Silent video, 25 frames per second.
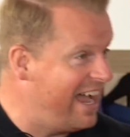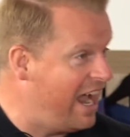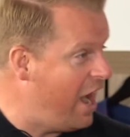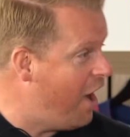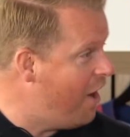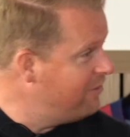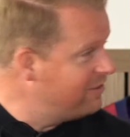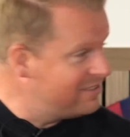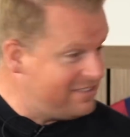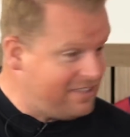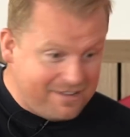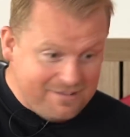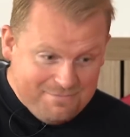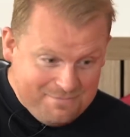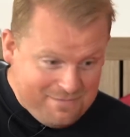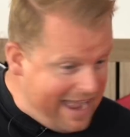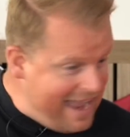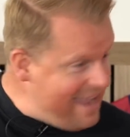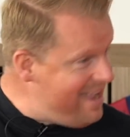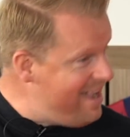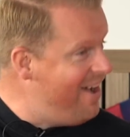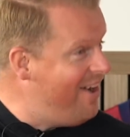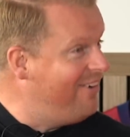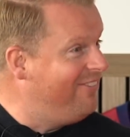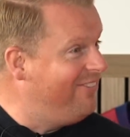I was like,
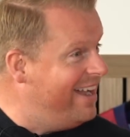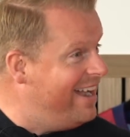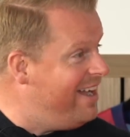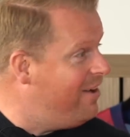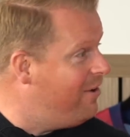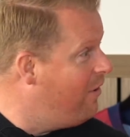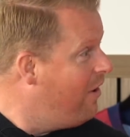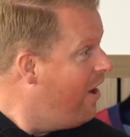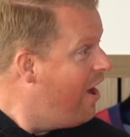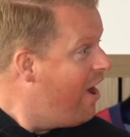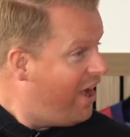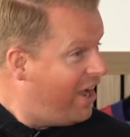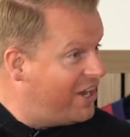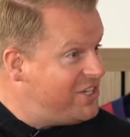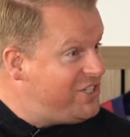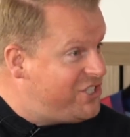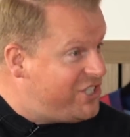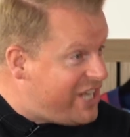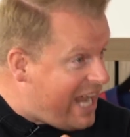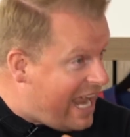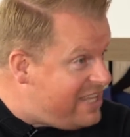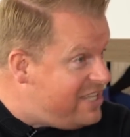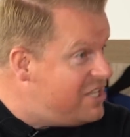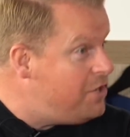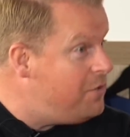mate, I will. I
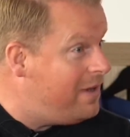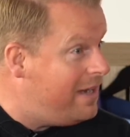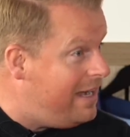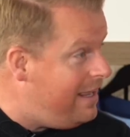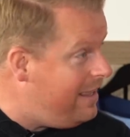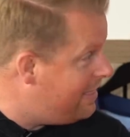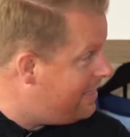genuinely